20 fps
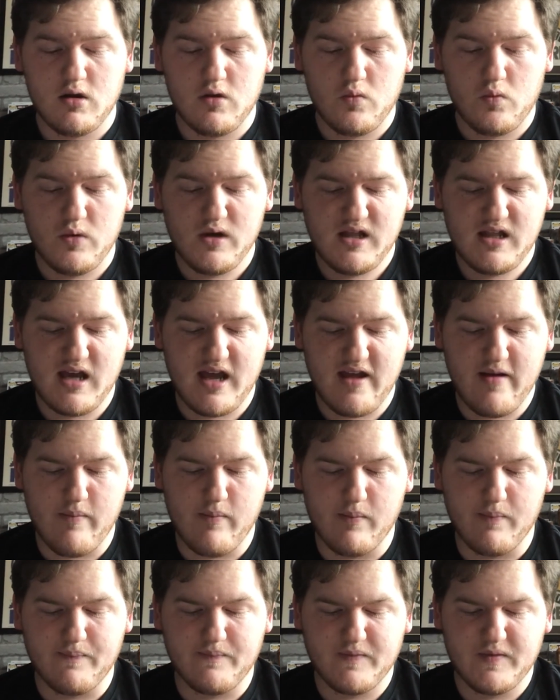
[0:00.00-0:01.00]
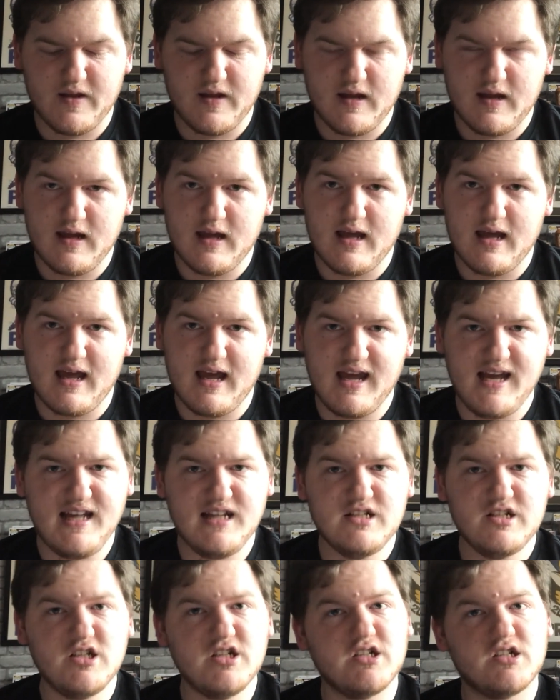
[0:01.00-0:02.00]
With him,
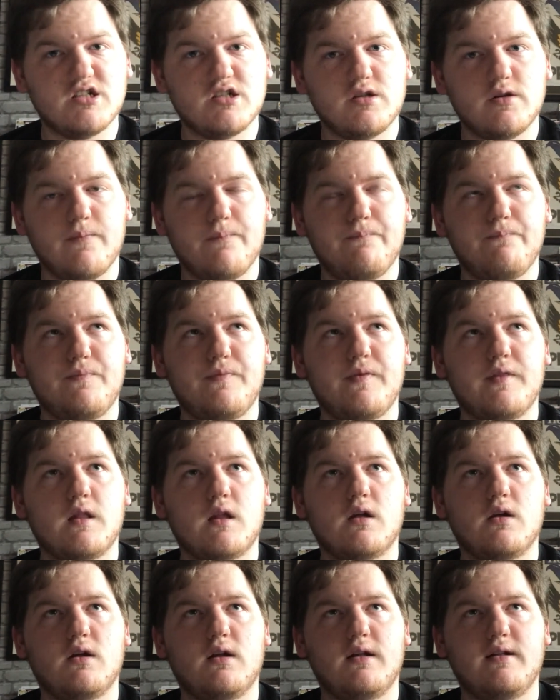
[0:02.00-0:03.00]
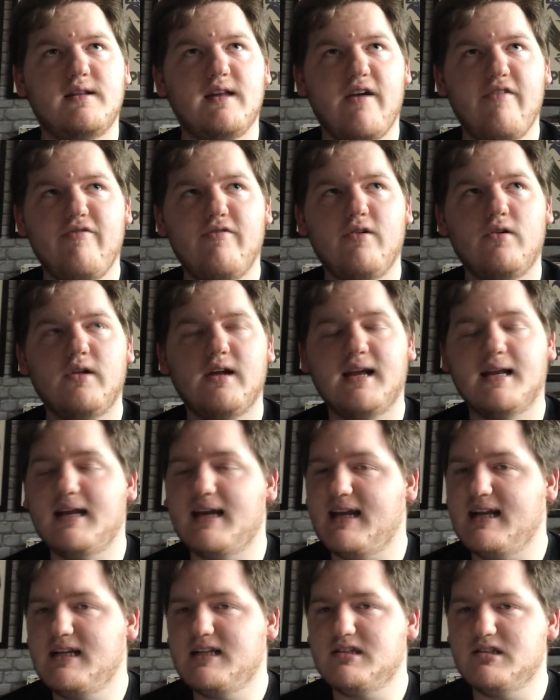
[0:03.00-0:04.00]
he's just definitely an
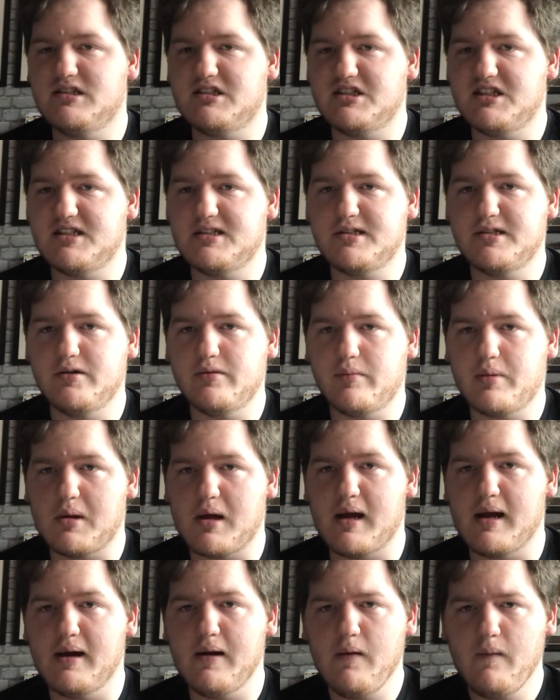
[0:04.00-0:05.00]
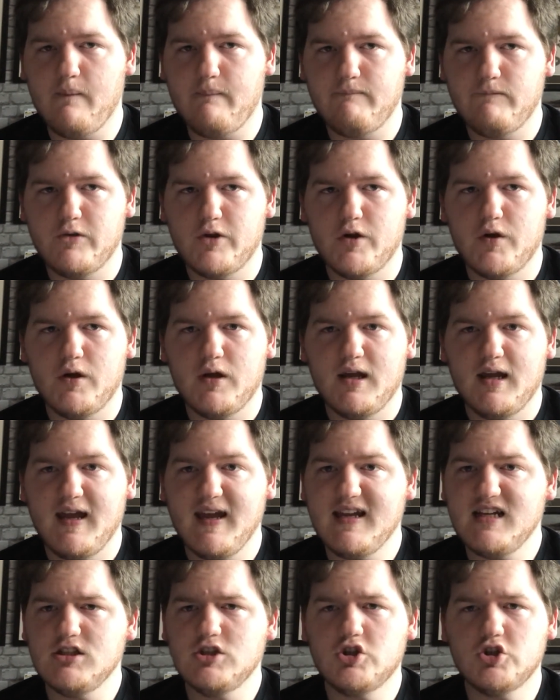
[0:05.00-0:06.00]
inconsistent player. He
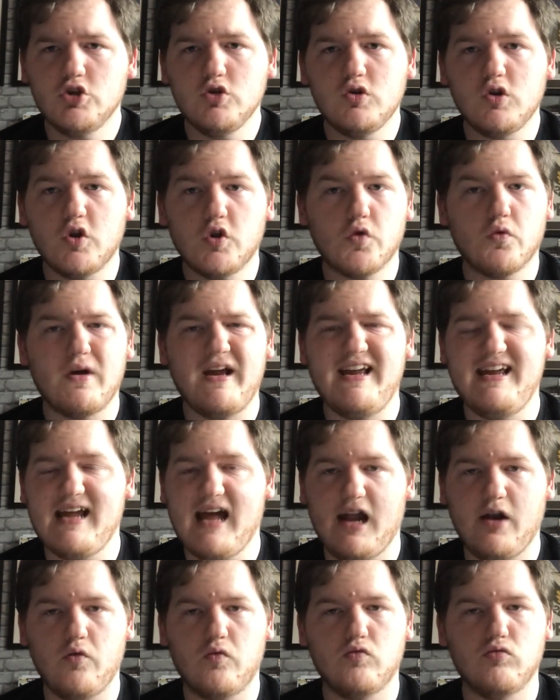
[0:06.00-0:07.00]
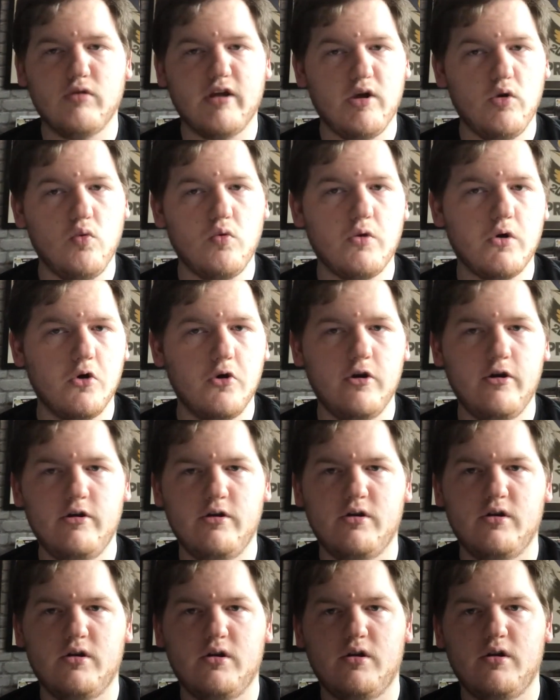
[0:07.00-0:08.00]
can shoot the 3 at a real good
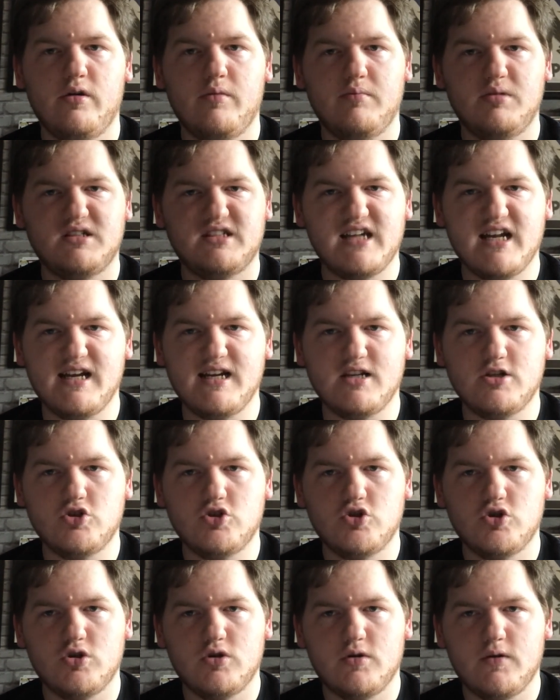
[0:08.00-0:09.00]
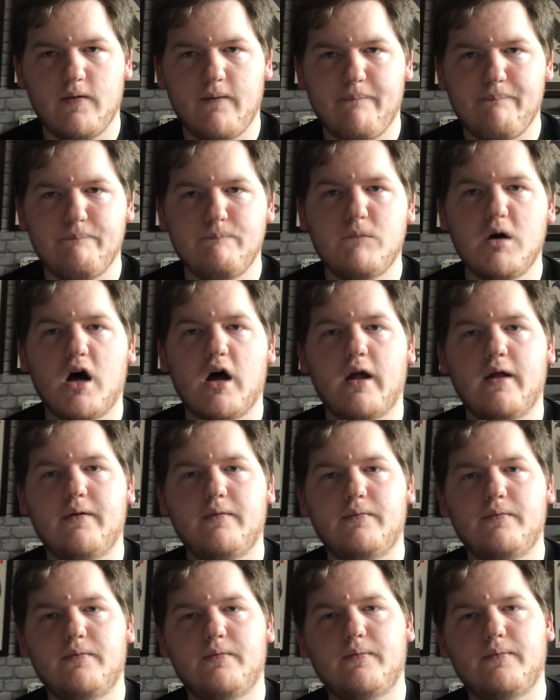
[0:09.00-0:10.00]
percentage, but
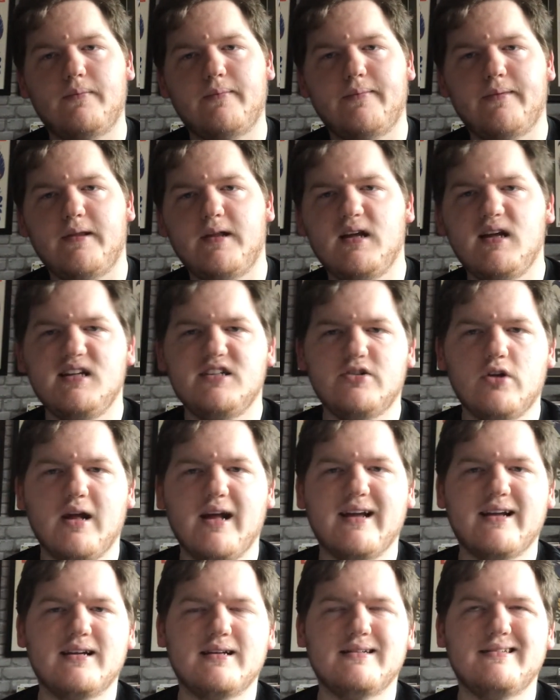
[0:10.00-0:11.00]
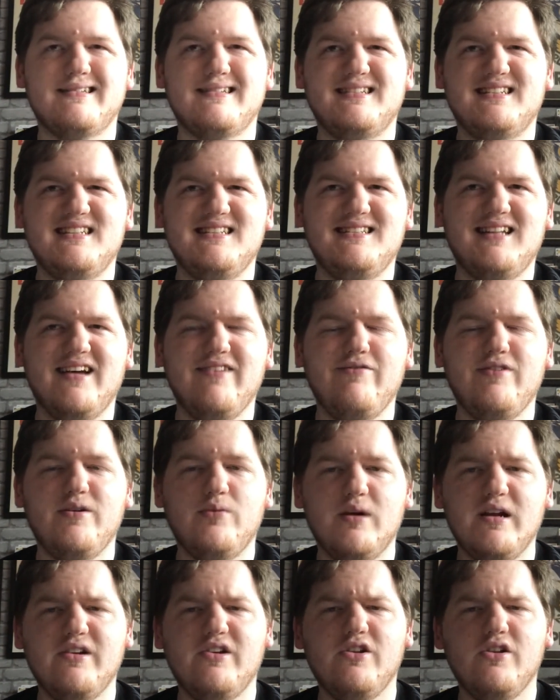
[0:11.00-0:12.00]
he's like, he
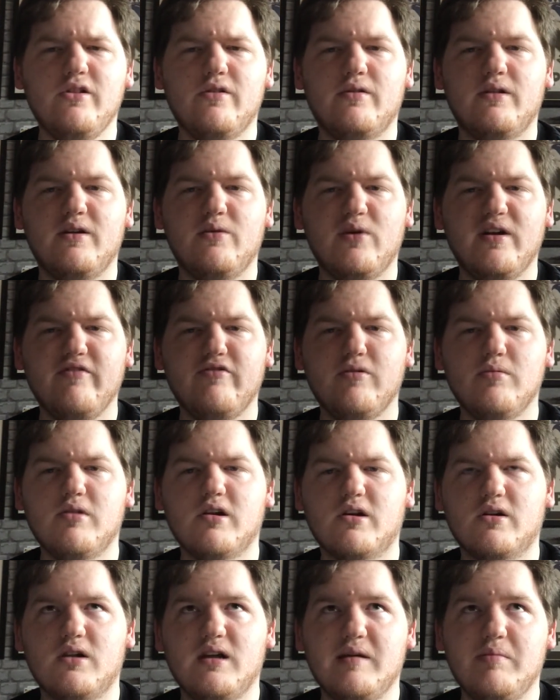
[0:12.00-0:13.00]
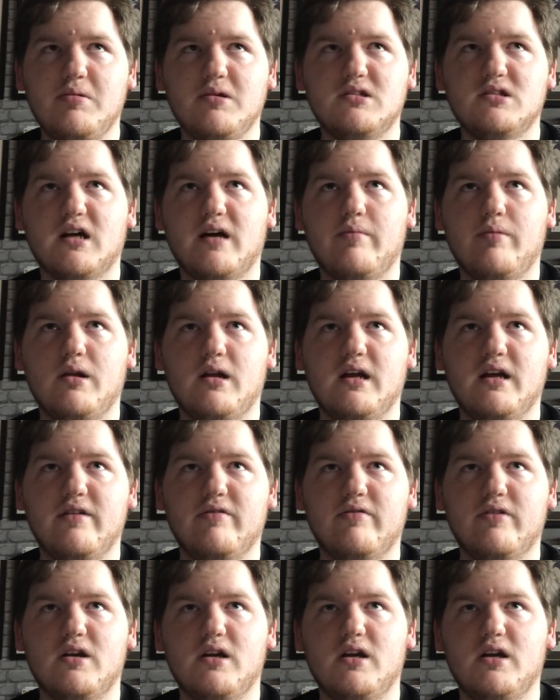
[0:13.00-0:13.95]
went from the Clippers, I believe,